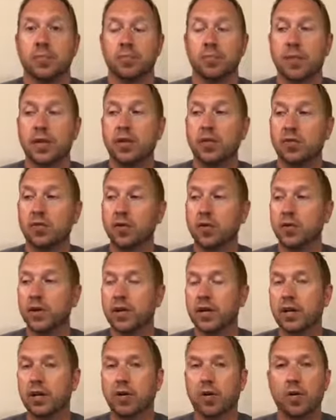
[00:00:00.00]
been through
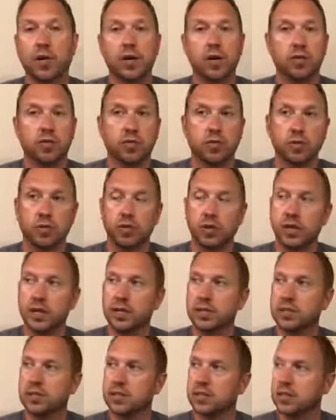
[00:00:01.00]
it, going through
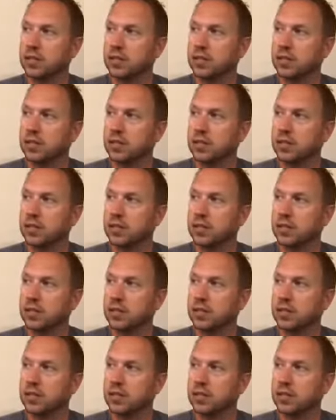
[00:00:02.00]
it,